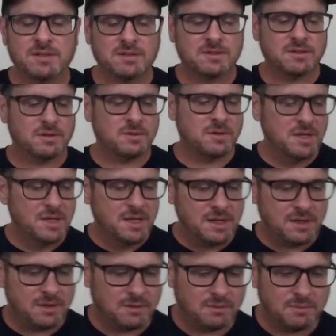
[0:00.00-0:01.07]
So you
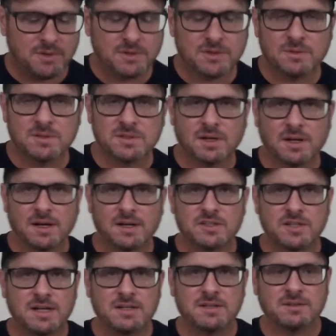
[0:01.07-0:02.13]
know, there's always a lot of
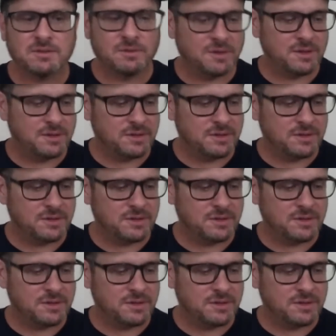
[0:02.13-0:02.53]
changes on there.